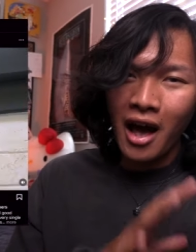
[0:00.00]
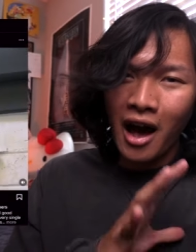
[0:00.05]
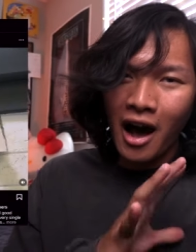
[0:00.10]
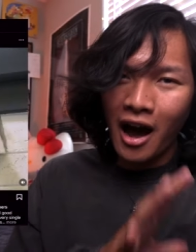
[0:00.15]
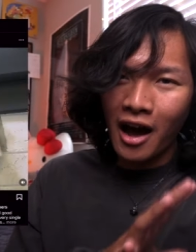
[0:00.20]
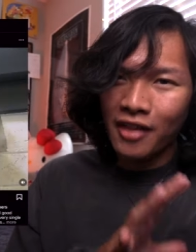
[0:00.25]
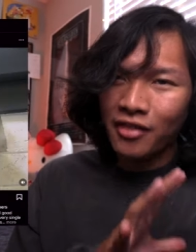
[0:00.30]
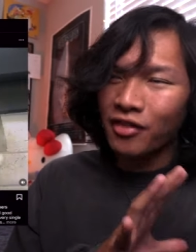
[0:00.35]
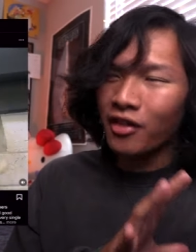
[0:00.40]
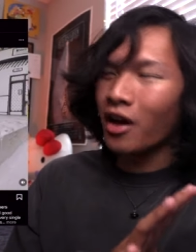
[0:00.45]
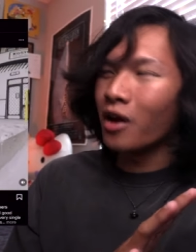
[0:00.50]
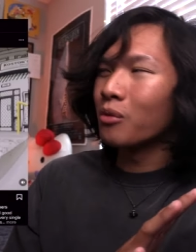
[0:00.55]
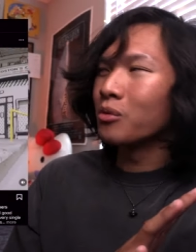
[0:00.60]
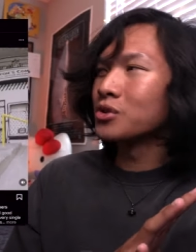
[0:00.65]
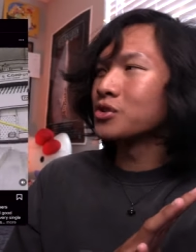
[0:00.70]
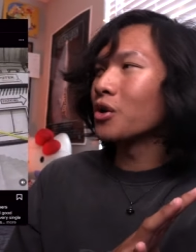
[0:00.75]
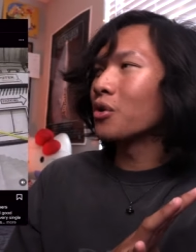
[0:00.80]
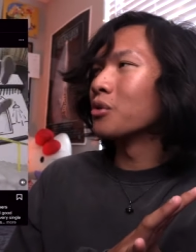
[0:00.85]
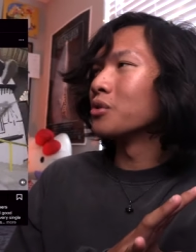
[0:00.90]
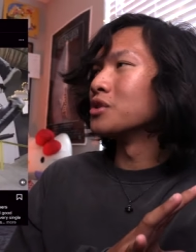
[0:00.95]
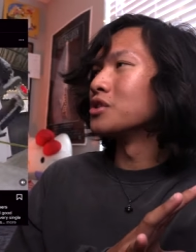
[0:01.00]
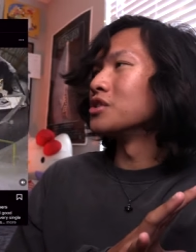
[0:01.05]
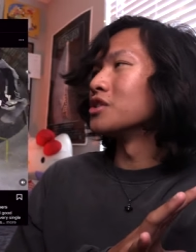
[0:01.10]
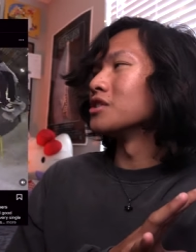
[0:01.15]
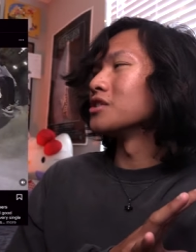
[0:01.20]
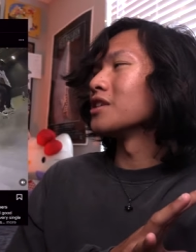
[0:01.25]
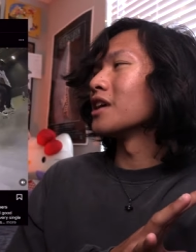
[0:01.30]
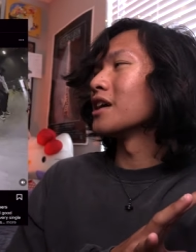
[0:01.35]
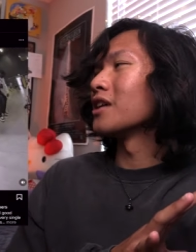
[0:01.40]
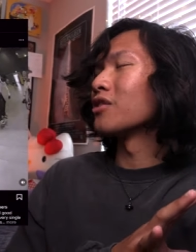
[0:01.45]
I thought was always
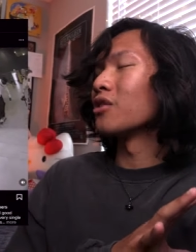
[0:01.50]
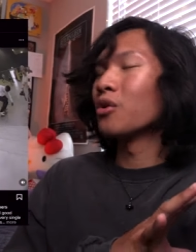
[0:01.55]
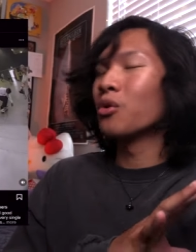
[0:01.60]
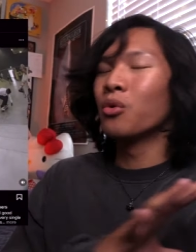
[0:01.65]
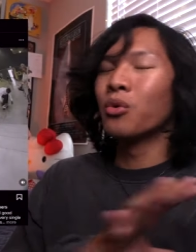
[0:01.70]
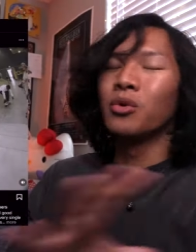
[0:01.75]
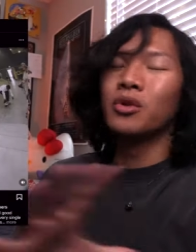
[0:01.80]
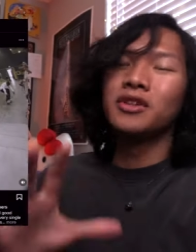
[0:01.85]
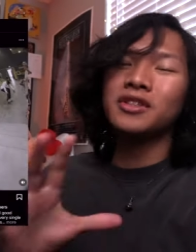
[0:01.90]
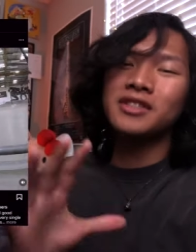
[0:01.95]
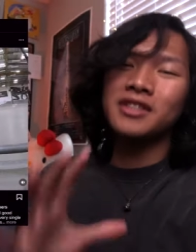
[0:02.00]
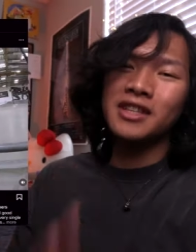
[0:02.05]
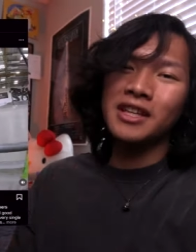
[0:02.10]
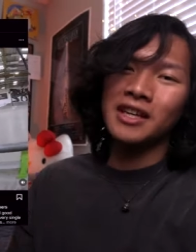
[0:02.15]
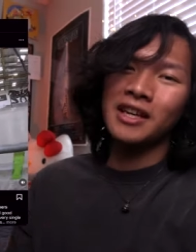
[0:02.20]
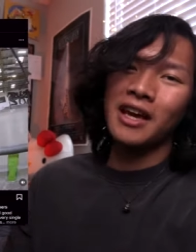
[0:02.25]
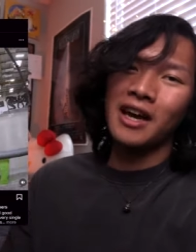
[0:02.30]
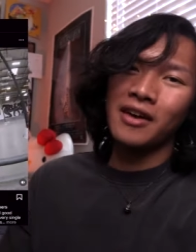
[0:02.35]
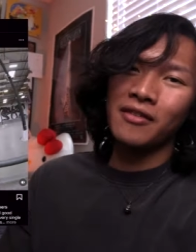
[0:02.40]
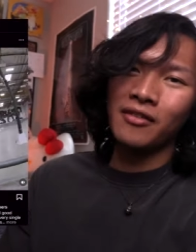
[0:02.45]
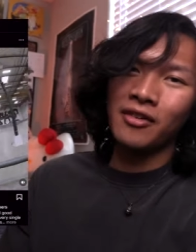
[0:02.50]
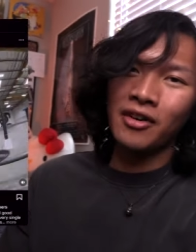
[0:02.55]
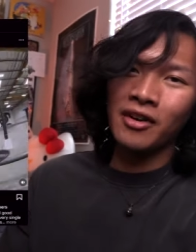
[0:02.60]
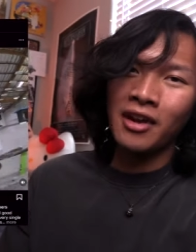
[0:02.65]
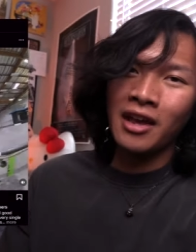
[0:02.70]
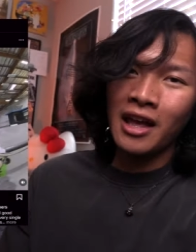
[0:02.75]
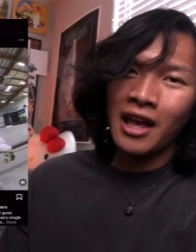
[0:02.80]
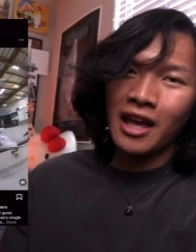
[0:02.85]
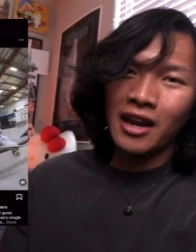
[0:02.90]
just like the coolest thing ever.